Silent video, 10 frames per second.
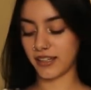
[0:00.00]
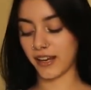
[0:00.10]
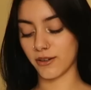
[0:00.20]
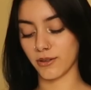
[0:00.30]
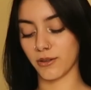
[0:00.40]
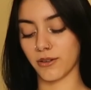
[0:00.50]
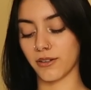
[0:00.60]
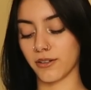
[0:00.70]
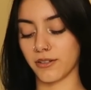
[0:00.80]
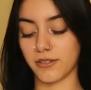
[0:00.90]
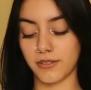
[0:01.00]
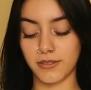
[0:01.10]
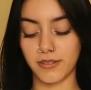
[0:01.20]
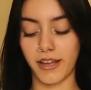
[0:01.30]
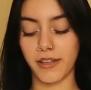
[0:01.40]
don't know,
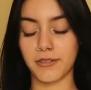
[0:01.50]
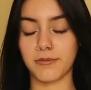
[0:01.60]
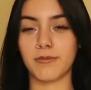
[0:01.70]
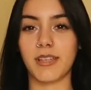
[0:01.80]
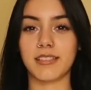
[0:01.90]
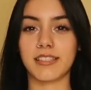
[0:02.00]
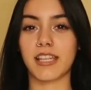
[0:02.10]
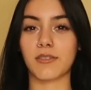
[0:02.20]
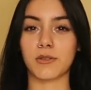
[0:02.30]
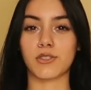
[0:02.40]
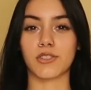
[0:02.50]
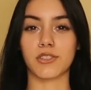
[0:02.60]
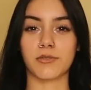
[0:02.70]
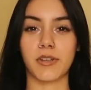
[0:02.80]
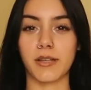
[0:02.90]
girl. It's giving
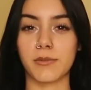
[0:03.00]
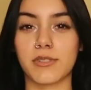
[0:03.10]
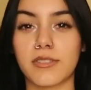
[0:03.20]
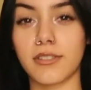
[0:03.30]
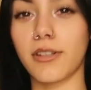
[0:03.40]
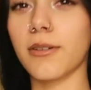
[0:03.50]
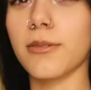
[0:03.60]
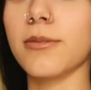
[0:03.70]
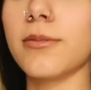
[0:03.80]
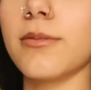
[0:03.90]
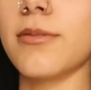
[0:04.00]
church vibes. No.